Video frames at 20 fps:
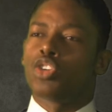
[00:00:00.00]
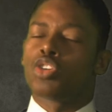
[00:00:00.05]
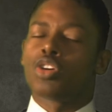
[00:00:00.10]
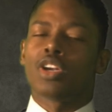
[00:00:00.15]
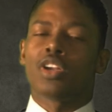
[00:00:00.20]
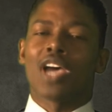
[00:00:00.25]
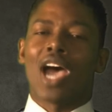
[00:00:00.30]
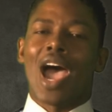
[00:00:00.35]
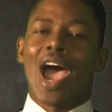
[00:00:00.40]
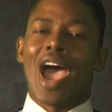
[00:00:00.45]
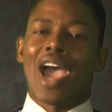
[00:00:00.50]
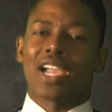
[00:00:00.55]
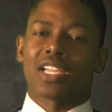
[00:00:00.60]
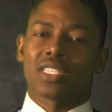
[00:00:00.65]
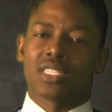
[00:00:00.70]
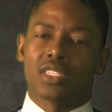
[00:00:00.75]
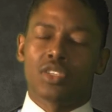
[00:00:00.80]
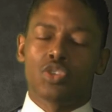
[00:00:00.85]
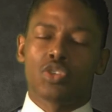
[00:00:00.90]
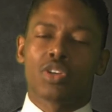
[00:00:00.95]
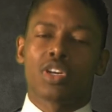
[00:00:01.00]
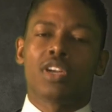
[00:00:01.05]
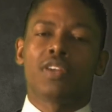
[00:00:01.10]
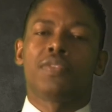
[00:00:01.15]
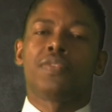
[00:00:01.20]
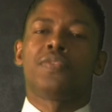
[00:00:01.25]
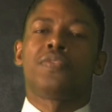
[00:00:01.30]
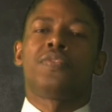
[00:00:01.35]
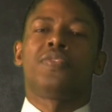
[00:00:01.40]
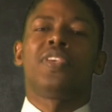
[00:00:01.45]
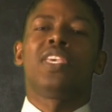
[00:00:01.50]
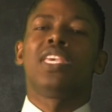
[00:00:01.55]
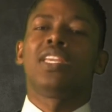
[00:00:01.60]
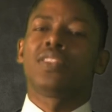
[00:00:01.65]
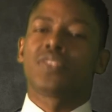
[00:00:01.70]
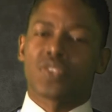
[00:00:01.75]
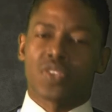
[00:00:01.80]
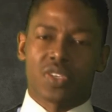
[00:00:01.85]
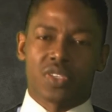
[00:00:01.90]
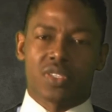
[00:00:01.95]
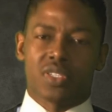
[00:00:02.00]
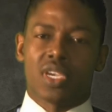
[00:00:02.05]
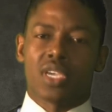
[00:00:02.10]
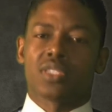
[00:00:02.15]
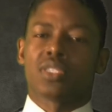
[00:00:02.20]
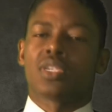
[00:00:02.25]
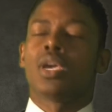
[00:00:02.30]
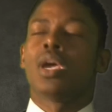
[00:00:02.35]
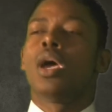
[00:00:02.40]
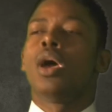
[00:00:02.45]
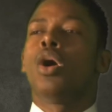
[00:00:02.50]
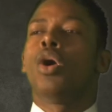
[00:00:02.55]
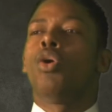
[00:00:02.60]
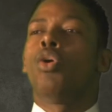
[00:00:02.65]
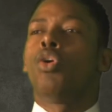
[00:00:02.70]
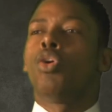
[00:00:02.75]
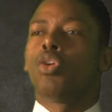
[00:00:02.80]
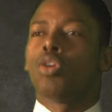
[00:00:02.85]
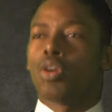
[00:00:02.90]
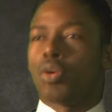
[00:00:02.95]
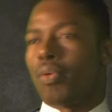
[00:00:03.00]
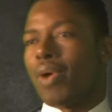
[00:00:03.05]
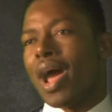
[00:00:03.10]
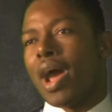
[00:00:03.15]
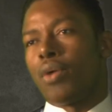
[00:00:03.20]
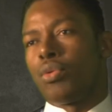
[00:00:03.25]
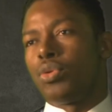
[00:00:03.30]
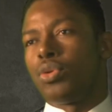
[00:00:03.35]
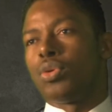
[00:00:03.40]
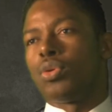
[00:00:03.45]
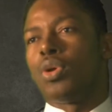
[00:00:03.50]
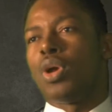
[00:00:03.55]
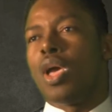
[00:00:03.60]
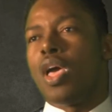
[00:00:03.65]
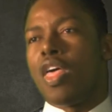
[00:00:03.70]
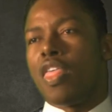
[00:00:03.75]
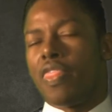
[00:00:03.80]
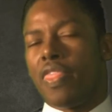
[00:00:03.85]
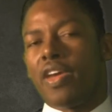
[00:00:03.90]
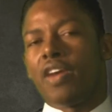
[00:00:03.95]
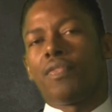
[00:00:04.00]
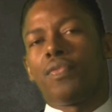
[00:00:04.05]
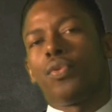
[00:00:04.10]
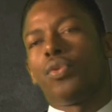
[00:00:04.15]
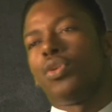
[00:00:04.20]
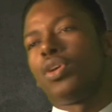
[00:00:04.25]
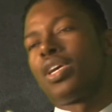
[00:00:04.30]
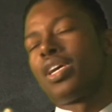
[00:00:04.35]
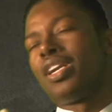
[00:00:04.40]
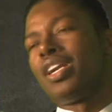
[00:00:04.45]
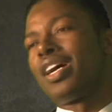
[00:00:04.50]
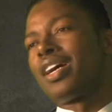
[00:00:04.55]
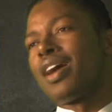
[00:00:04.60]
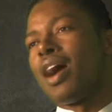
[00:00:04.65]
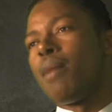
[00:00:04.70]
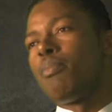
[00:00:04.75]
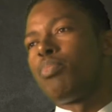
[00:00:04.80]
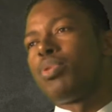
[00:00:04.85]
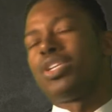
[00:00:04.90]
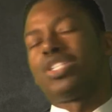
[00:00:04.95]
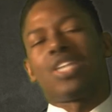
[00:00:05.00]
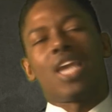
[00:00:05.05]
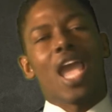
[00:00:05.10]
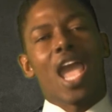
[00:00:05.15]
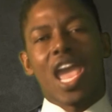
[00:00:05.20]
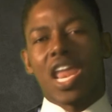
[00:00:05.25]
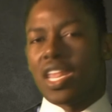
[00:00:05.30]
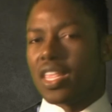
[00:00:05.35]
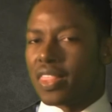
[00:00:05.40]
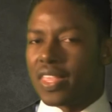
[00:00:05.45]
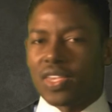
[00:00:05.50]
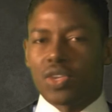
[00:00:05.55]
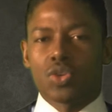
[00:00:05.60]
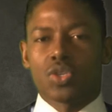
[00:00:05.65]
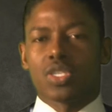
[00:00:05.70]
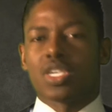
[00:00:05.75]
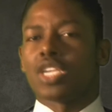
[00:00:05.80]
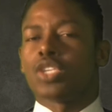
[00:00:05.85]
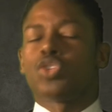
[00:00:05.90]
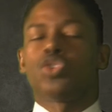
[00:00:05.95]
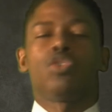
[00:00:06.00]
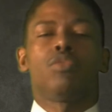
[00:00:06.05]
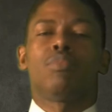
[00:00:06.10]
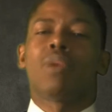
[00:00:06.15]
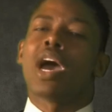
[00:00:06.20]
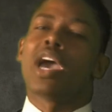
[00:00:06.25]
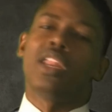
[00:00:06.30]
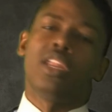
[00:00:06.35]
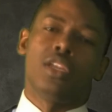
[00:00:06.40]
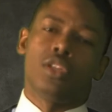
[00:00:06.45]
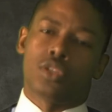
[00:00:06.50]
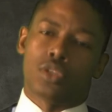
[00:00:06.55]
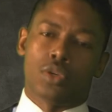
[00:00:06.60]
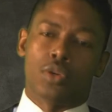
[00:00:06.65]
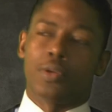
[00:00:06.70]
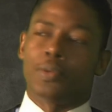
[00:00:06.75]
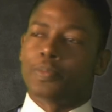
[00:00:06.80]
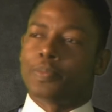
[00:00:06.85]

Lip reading: You're going to act, you're going to feel success all around you. Therefore, you can accomplish anything you set your mind into.